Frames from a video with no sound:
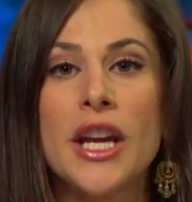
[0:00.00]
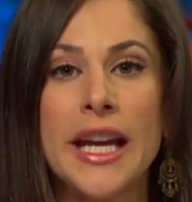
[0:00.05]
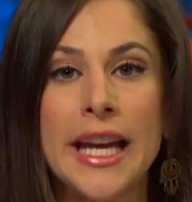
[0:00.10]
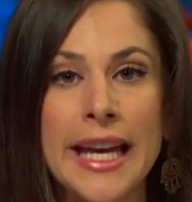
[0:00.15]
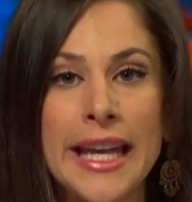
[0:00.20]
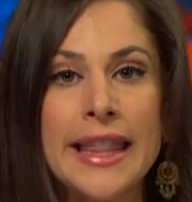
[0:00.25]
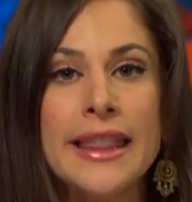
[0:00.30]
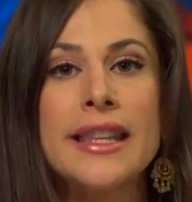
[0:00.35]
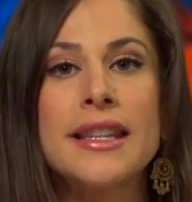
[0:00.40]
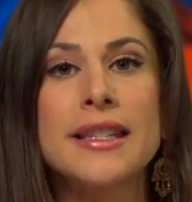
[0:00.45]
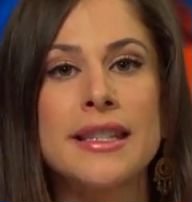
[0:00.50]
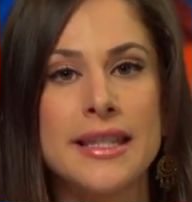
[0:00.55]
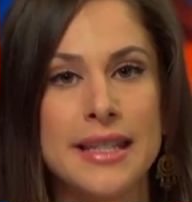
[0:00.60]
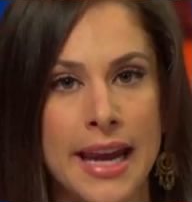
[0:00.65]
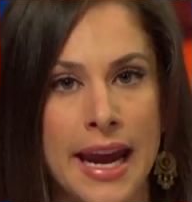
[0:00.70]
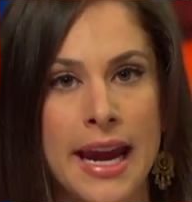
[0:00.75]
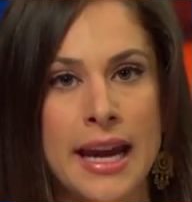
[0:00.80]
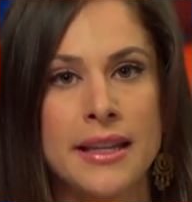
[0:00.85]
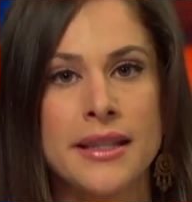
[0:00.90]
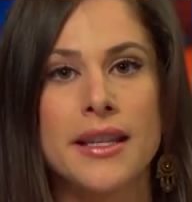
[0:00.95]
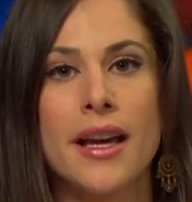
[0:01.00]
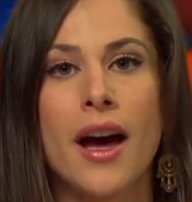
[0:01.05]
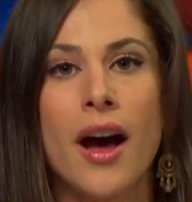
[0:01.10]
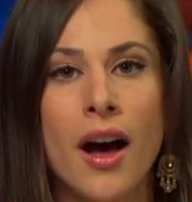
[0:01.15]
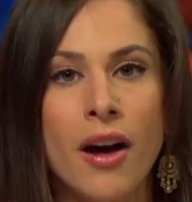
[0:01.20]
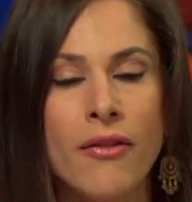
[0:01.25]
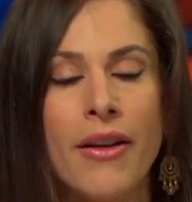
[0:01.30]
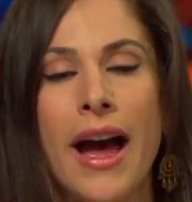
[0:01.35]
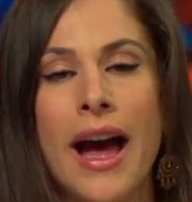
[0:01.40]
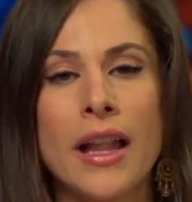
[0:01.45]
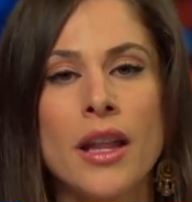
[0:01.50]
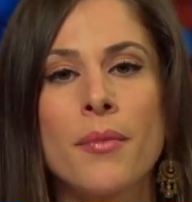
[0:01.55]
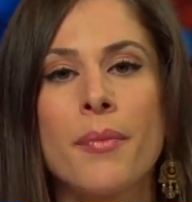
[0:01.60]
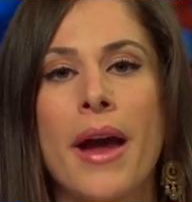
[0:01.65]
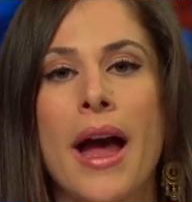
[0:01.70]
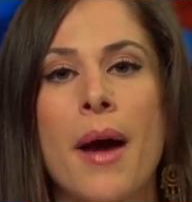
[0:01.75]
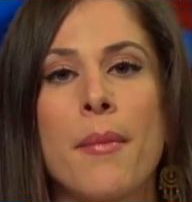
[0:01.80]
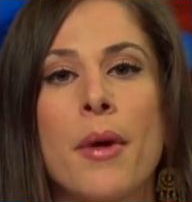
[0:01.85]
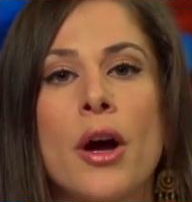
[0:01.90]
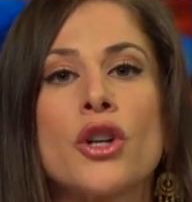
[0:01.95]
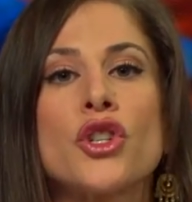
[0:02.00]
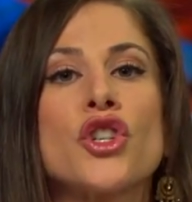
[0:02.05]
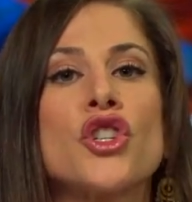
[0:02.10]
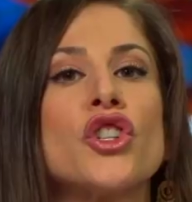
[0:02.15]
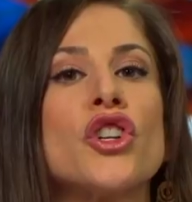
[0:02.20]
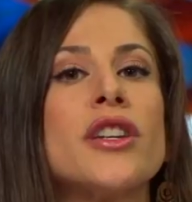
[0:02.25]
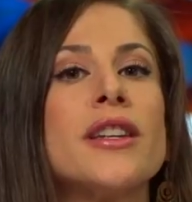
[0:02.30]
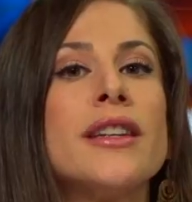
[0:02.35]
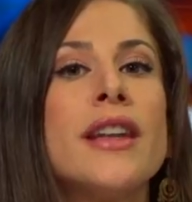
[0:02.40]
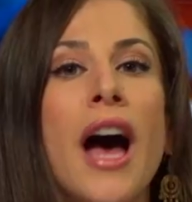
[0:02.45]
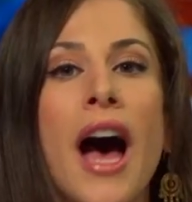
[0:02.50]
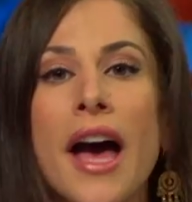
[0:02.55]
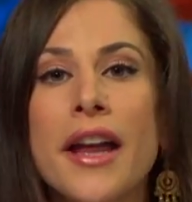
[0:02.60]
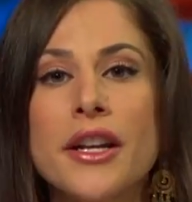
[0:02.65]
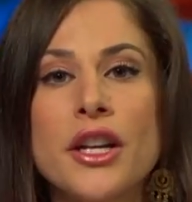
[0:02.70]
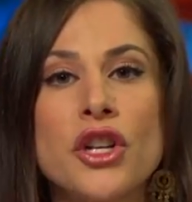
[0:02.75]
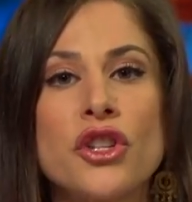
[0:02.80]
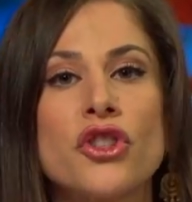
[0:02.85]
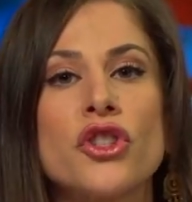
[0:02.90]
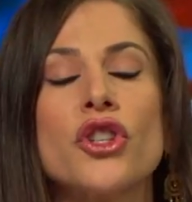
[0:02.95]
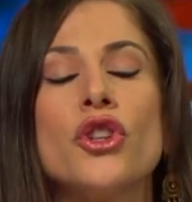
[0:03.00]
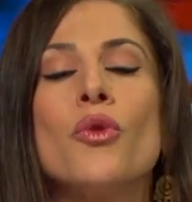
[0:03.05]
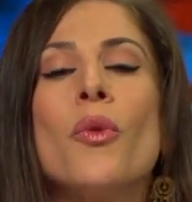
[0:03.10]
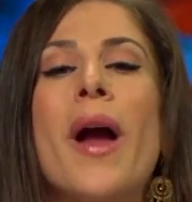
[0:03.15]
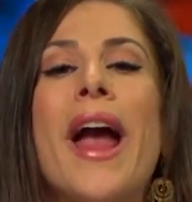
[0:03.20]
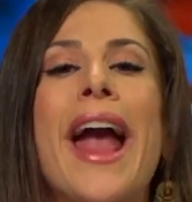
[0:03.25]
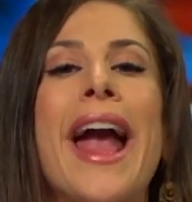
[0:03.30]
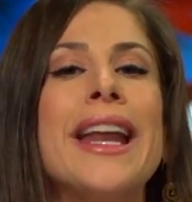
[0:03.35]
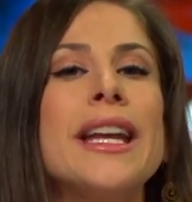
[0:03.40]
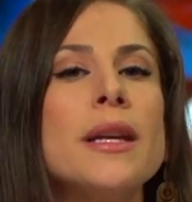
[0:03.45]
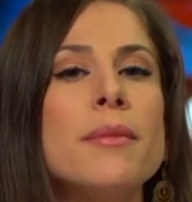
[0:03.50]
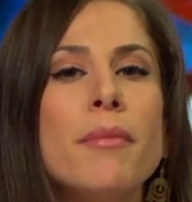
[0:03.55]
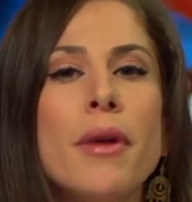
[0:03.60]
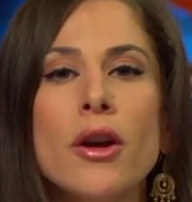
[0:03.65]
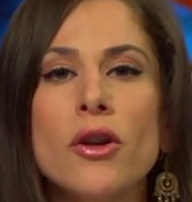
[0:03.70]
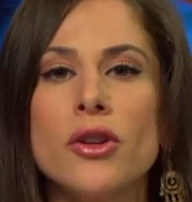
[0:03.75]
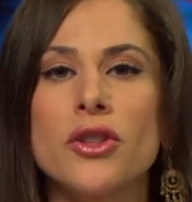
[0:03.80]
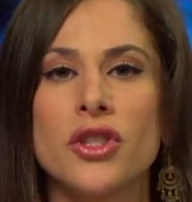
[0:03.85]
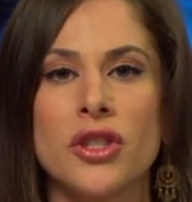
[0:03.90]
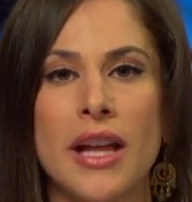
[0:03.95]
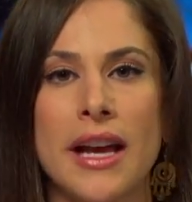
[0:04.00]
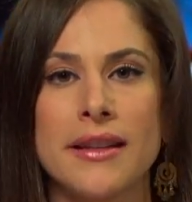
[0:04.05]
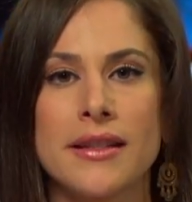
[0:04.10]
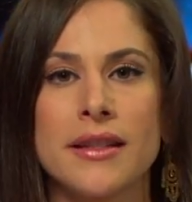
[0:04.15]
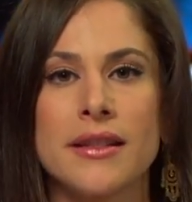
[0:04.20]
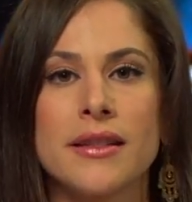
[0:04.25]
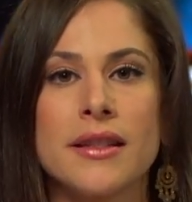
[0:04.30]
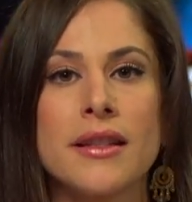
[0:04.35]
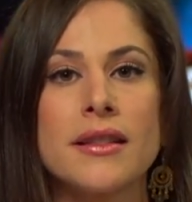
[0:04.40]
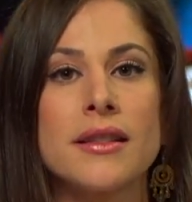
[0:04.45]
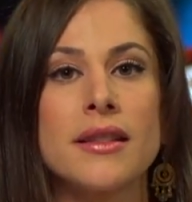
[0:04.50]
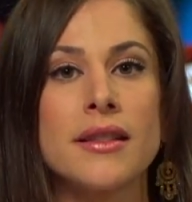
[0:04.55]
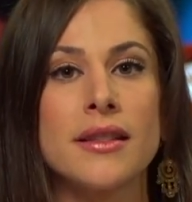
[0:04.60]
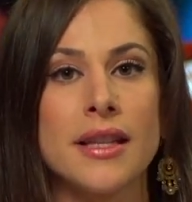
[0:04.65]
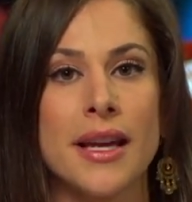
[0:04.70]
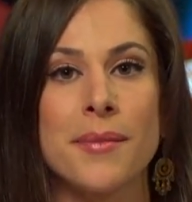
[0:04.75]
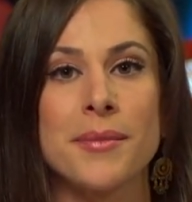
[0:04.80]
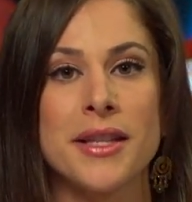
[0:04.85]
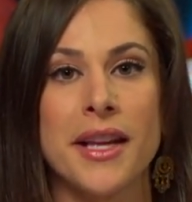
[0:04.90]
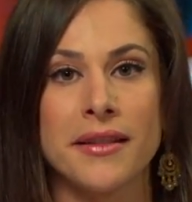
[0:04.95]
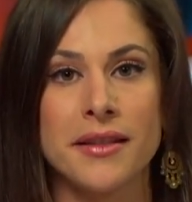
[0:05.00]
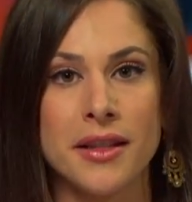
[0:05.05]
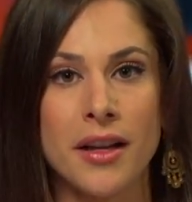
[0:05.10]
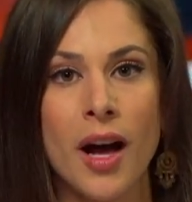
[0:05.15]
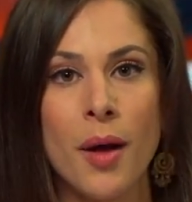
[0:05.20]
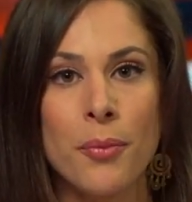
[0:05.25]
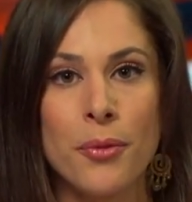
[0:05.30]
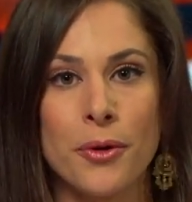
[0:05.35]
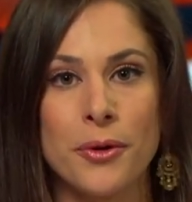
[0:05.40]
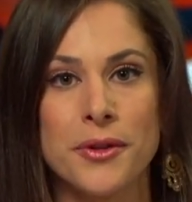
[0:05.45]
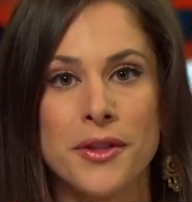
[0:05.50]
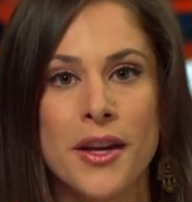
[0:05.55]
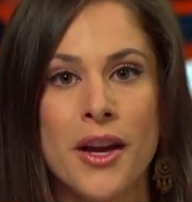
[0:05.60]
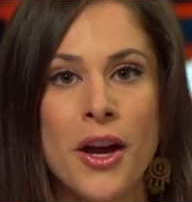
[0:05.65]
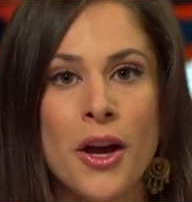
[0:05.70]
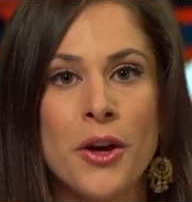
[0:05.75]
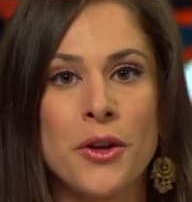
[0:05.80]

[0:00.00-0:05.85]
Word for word: in the state of Alabama should not issue any marriage licenses to same-sex couples.